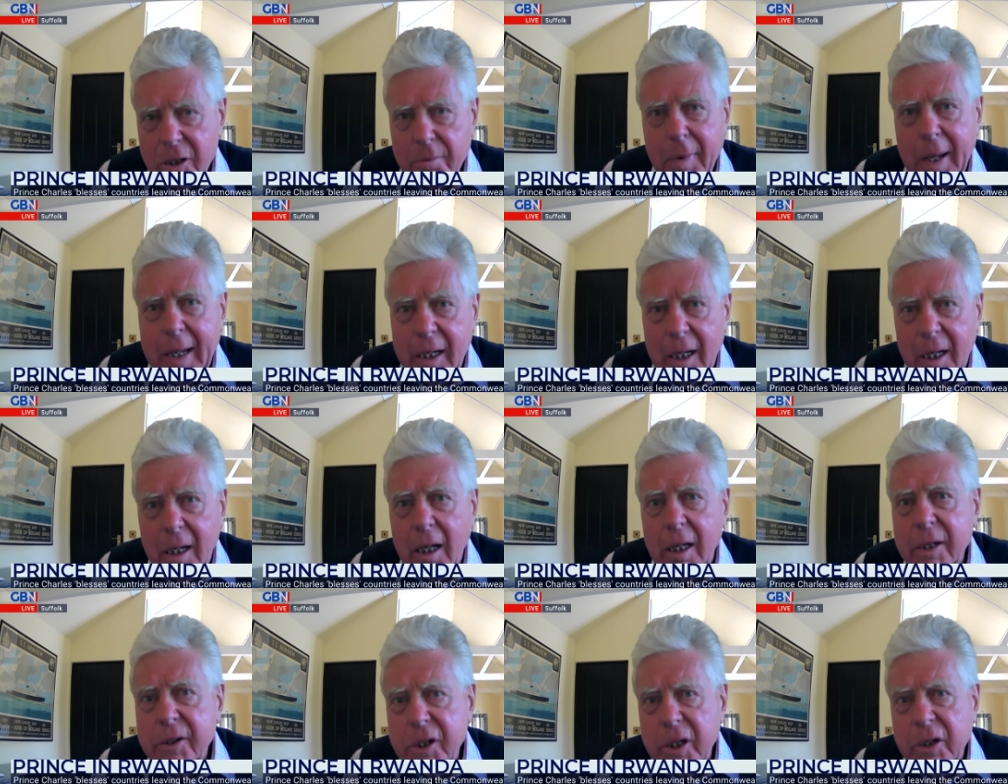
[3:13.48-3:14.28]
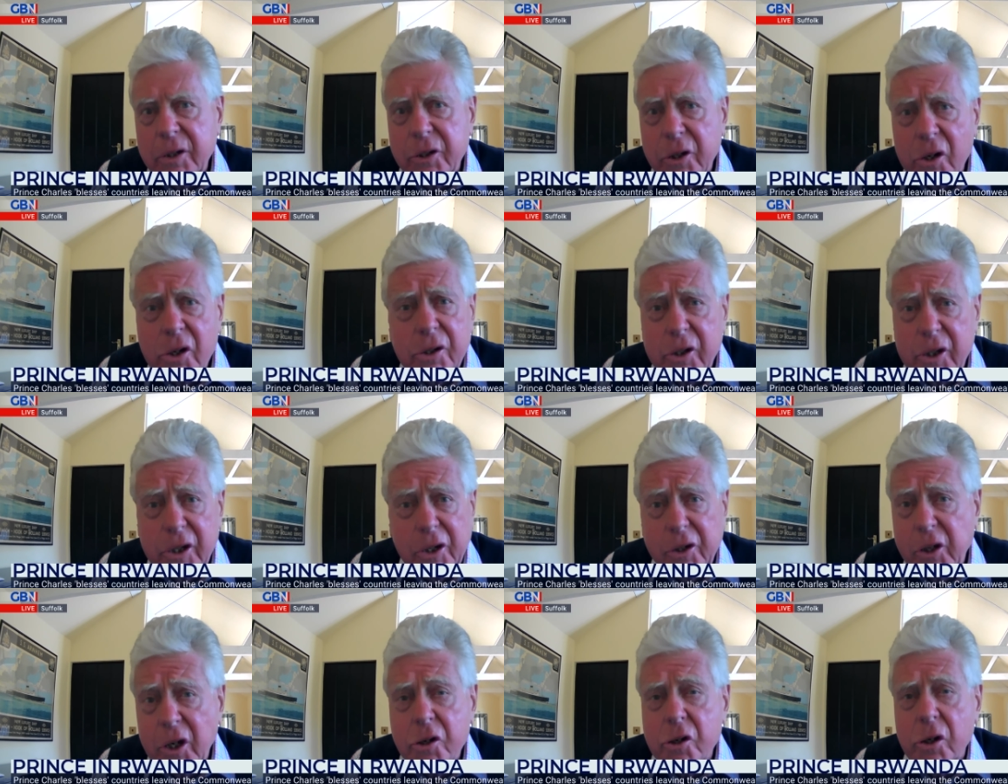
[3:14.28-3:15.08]
to make
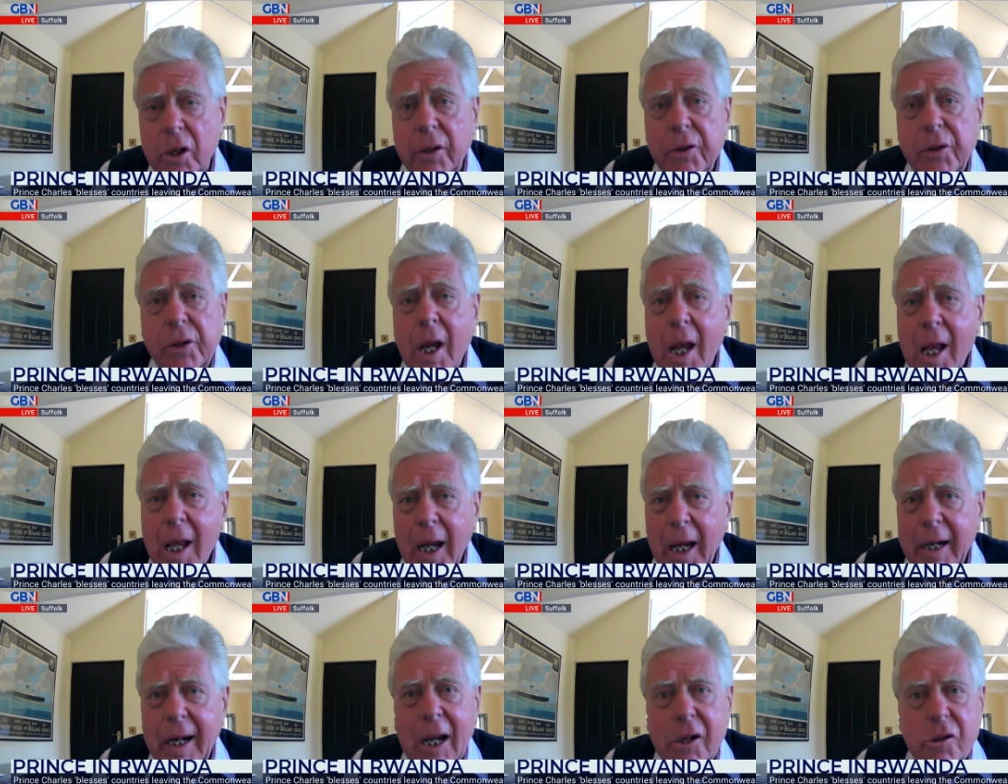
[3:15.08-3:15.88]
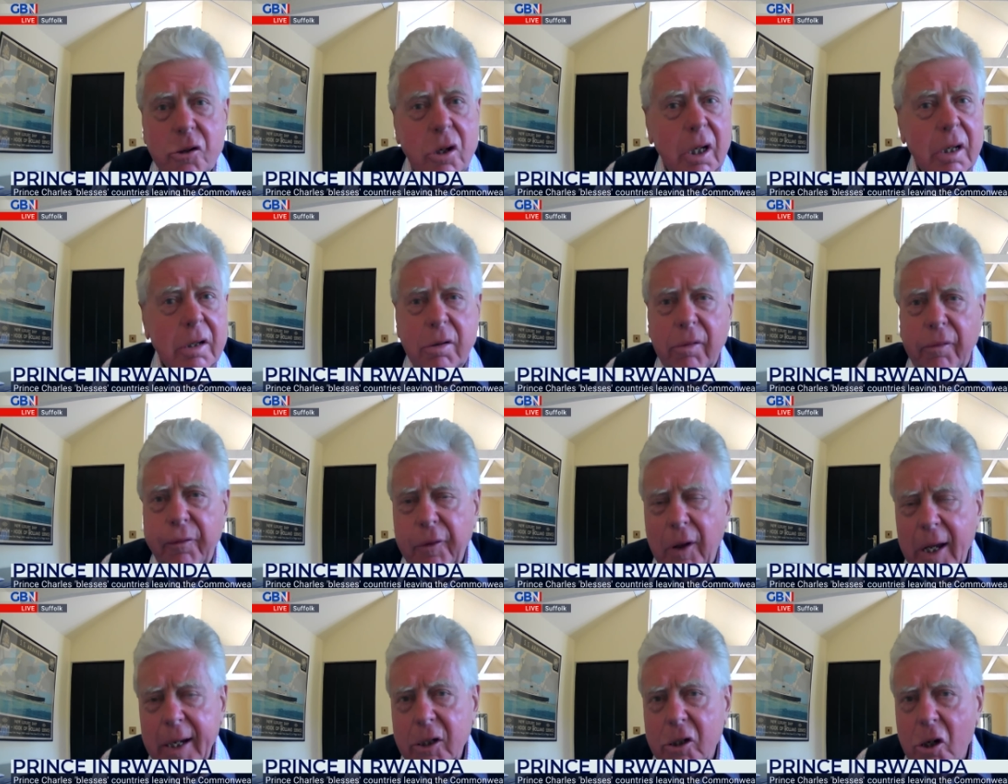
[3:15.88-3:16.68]
decisions and actually to
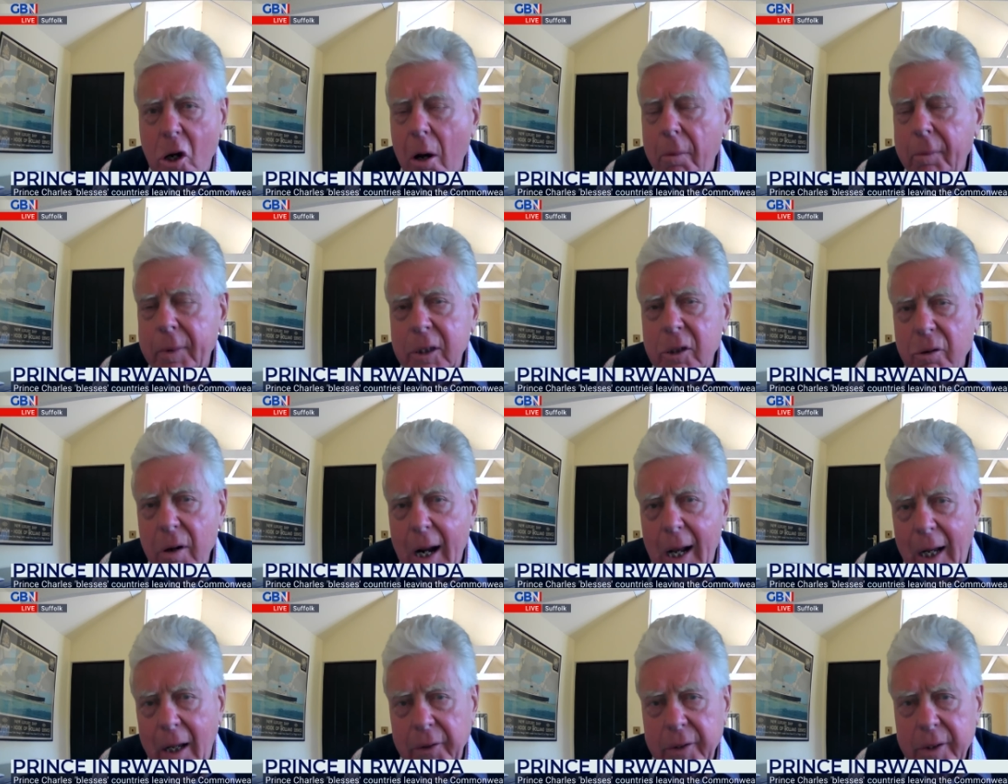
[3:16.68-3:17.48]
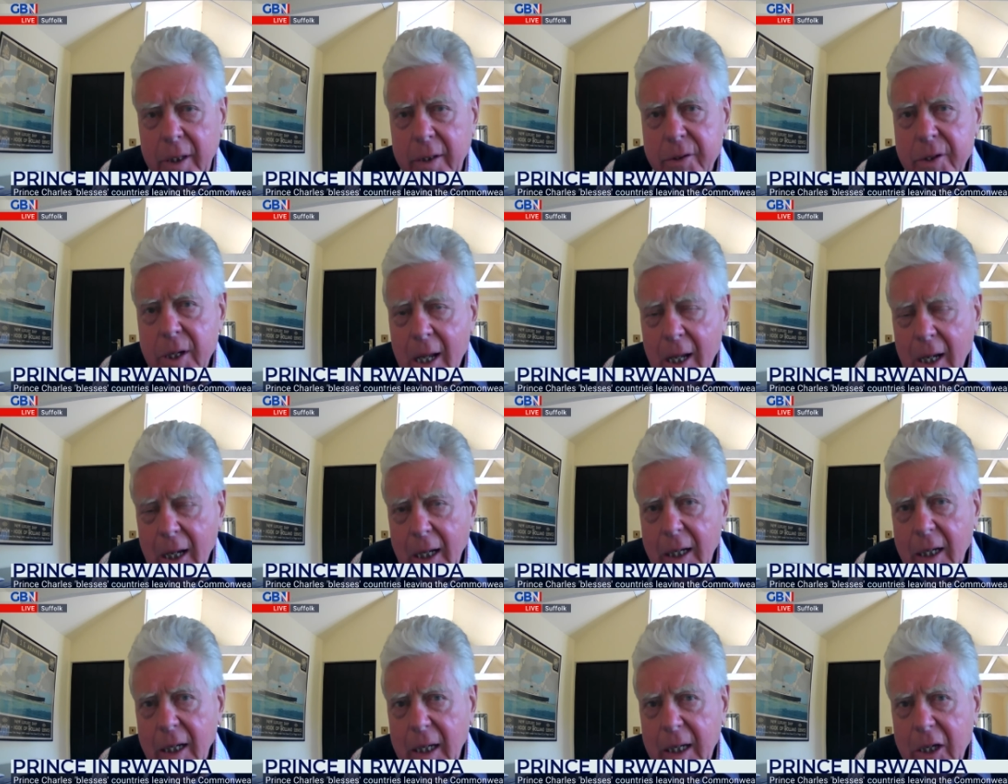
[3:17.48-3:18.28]
find common ground. And
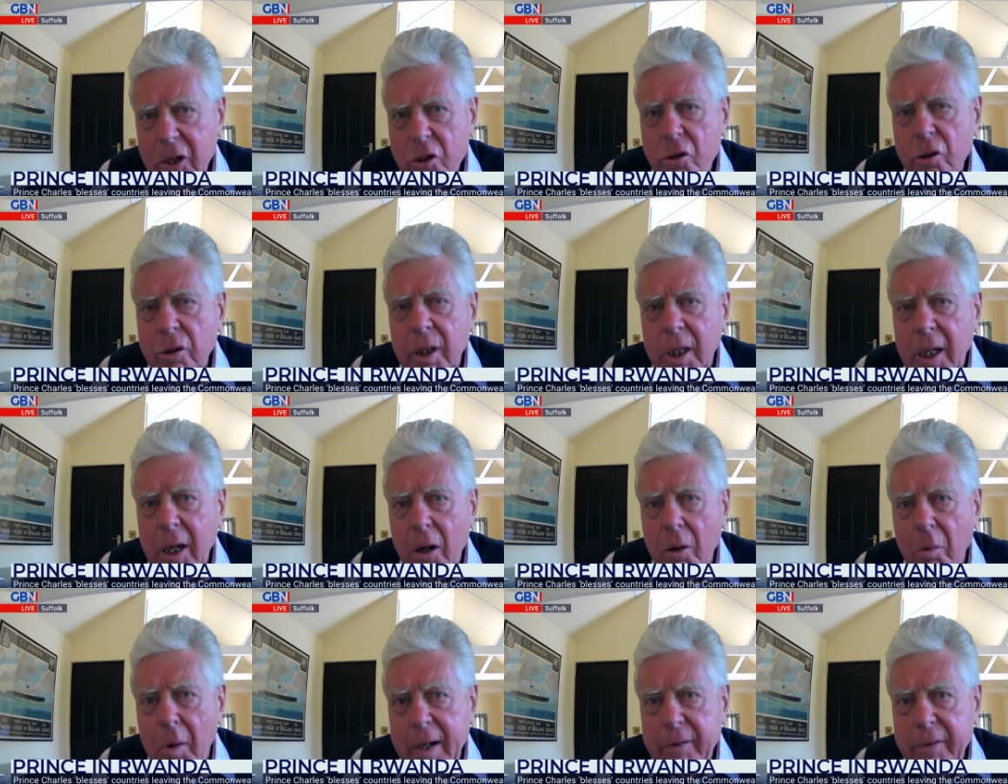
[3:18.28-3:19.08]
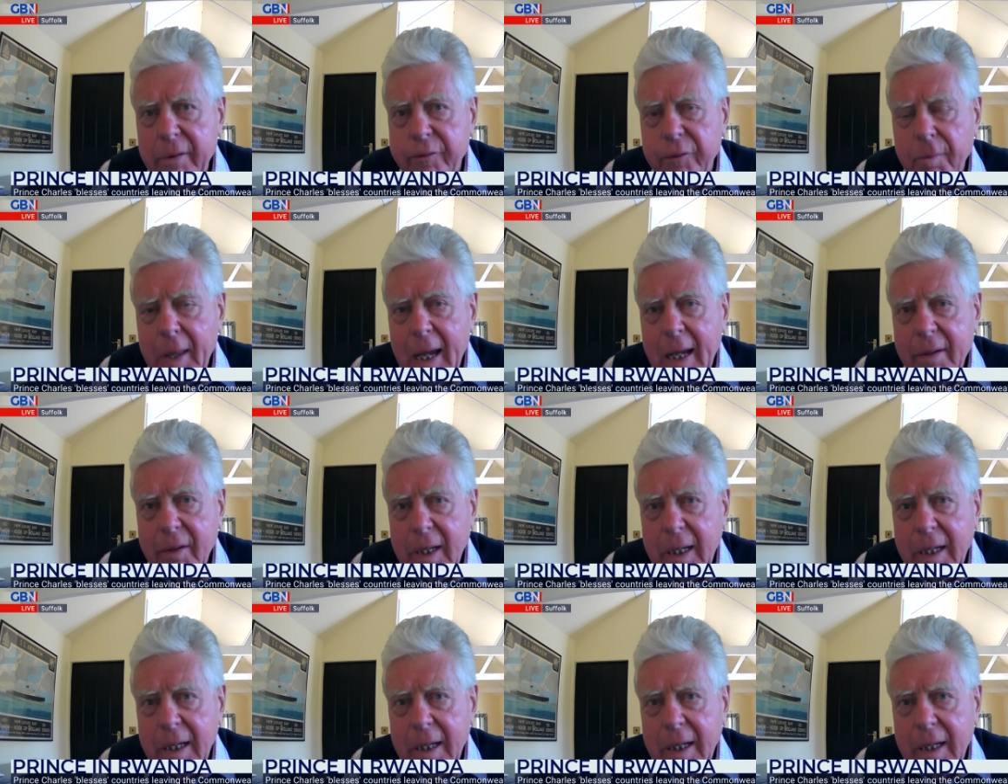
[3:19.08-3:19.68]
he shouldn't go away from that.